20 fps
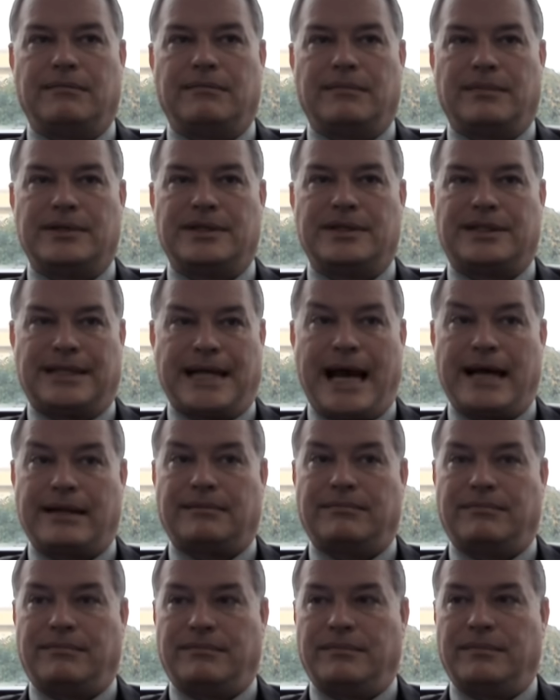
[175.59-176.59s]
sat
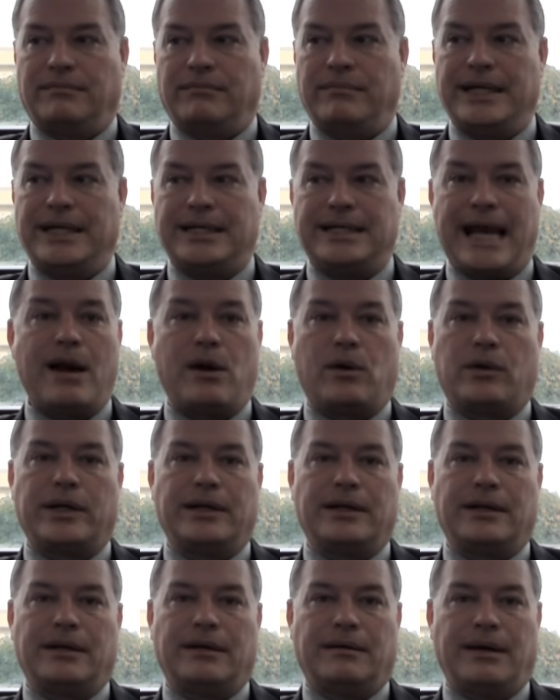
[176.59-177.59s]
me down at
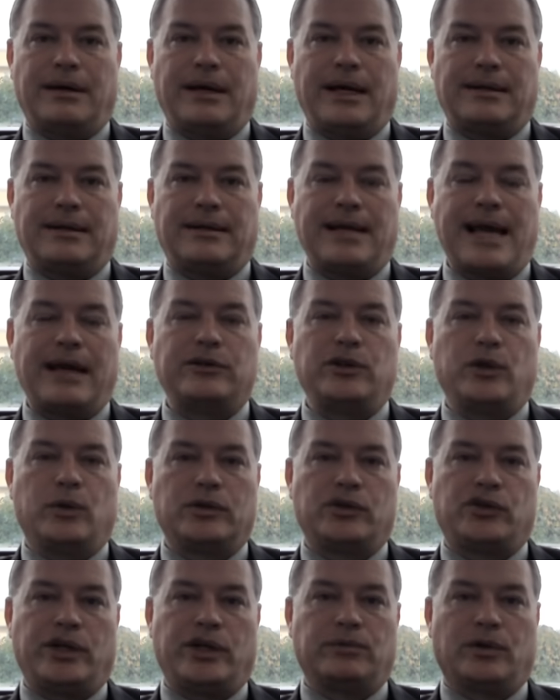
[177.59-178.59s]
an annual
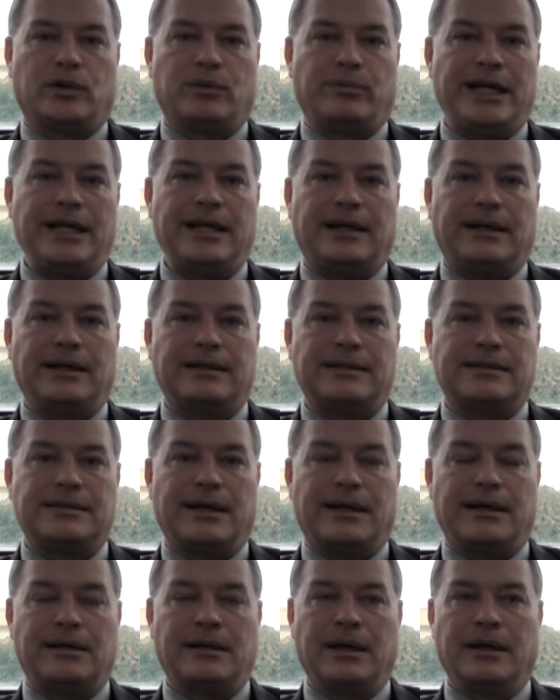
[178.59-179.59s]
general meeting and
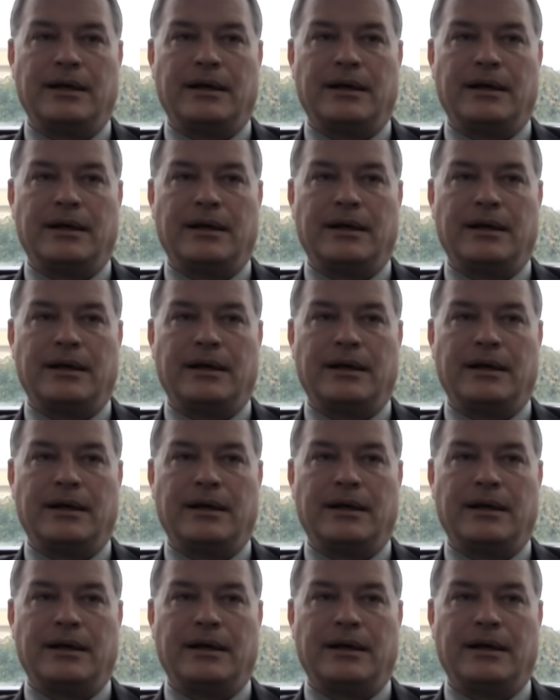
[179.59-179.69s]
said,